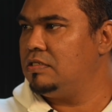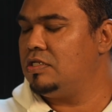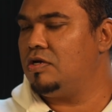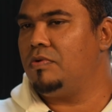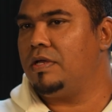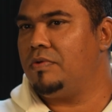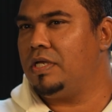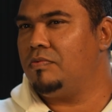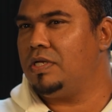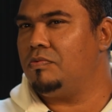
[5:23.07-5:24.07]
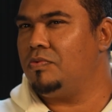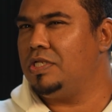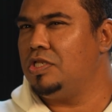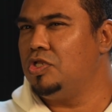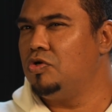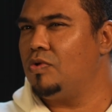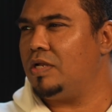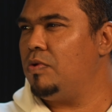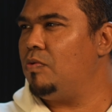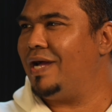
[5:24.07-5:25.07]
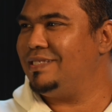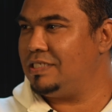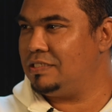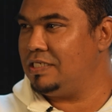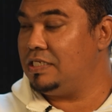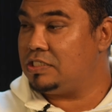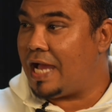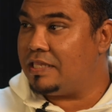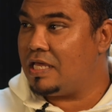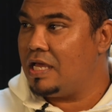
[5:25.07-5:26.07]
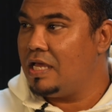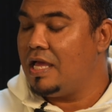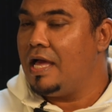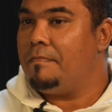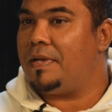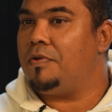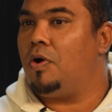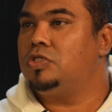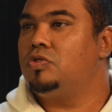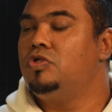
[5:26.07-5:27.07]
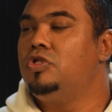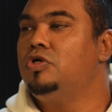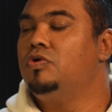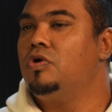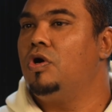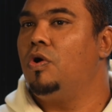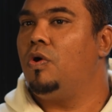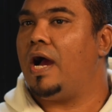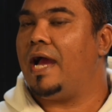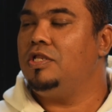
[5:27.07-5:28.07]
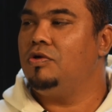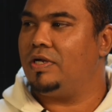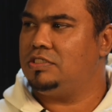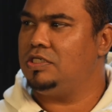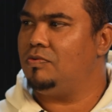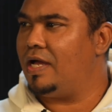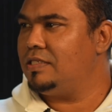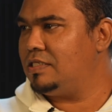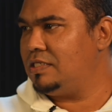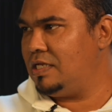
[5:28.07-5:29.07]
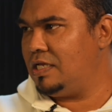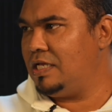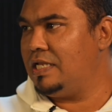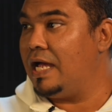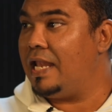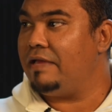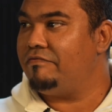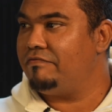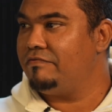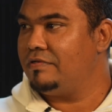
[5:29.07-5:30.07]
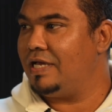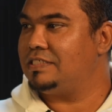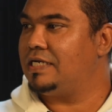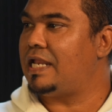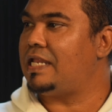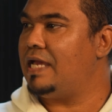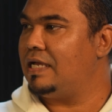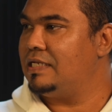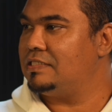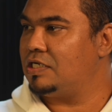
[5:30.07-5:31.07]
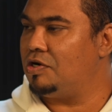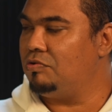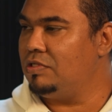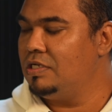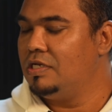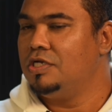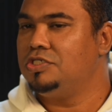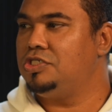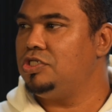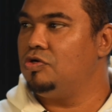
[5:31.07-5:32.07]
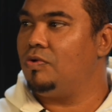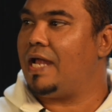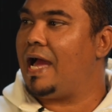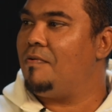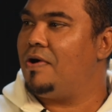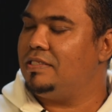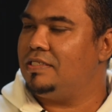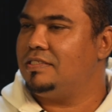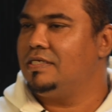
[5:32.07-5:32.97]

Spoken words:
We knew what we wanted in each other, but we also I knew what she wanted in her life as a career, as a goal. She knew what I wanted.